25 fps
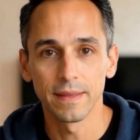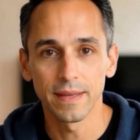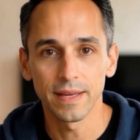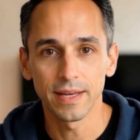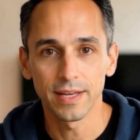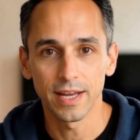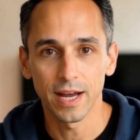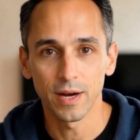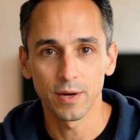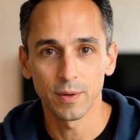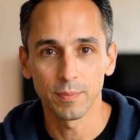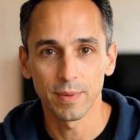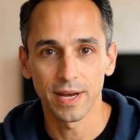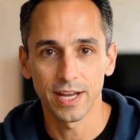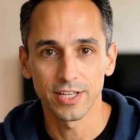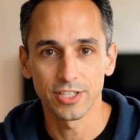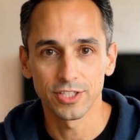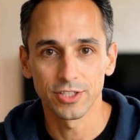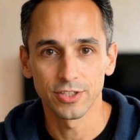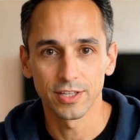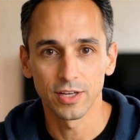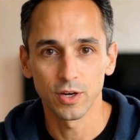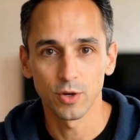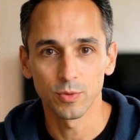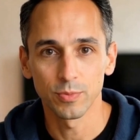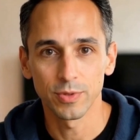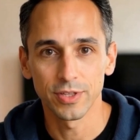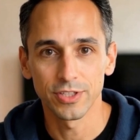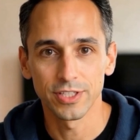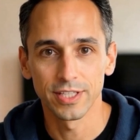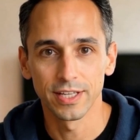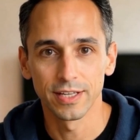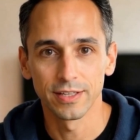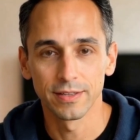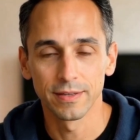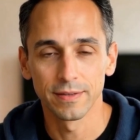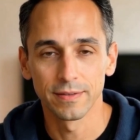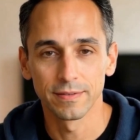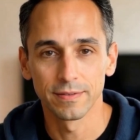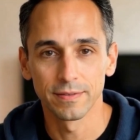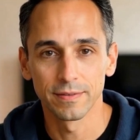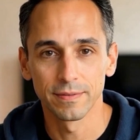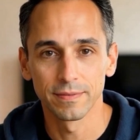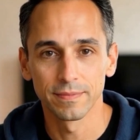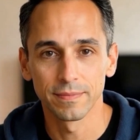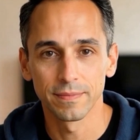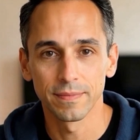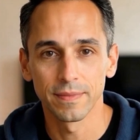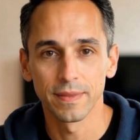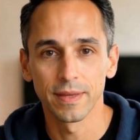Now imagine the opposite.
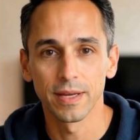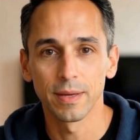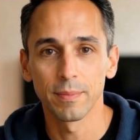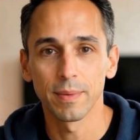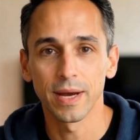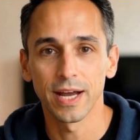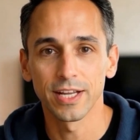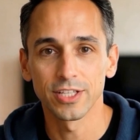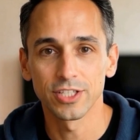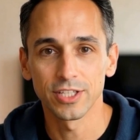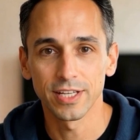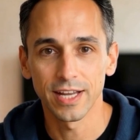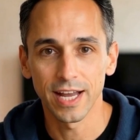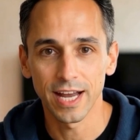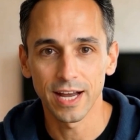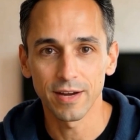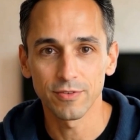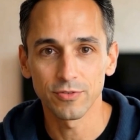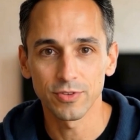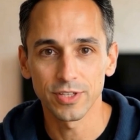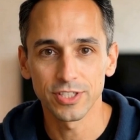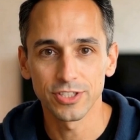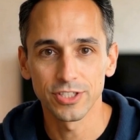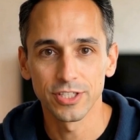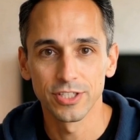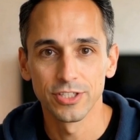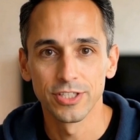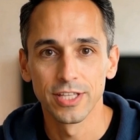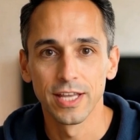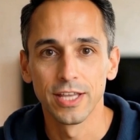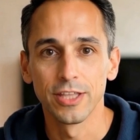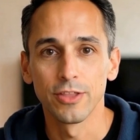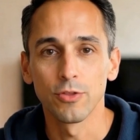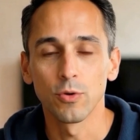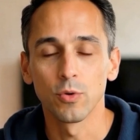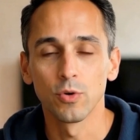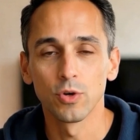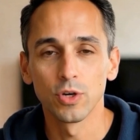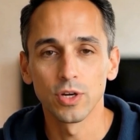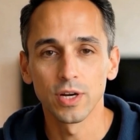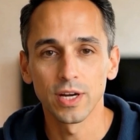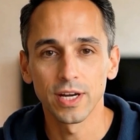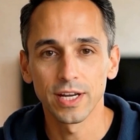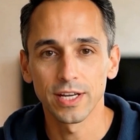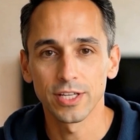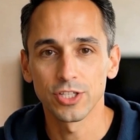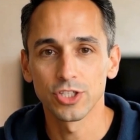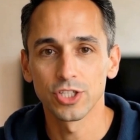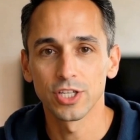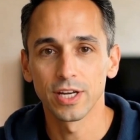Imagine every successful
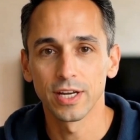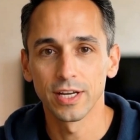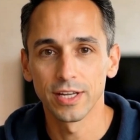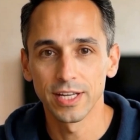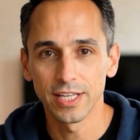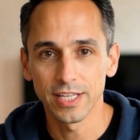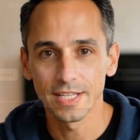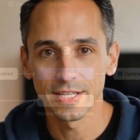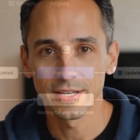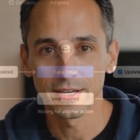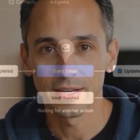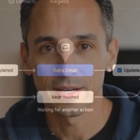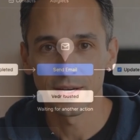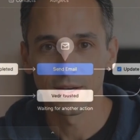client journey